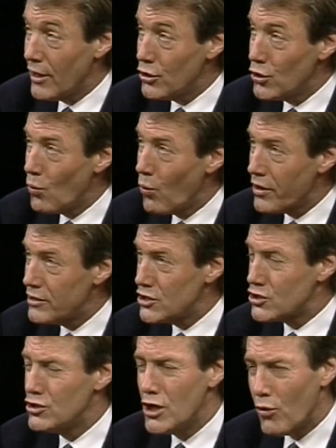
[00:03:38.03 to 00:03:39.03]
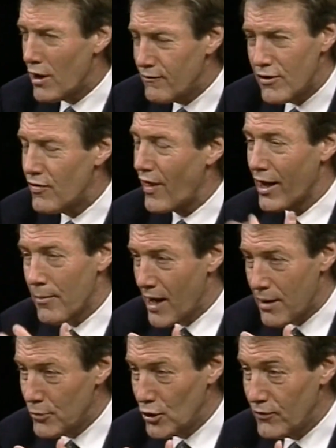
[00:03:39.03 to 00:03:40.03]
that you want to just know everything
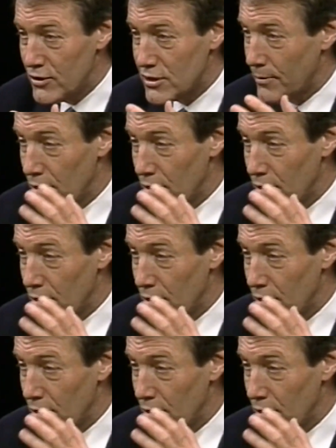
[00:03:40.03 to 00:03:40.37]
about movies?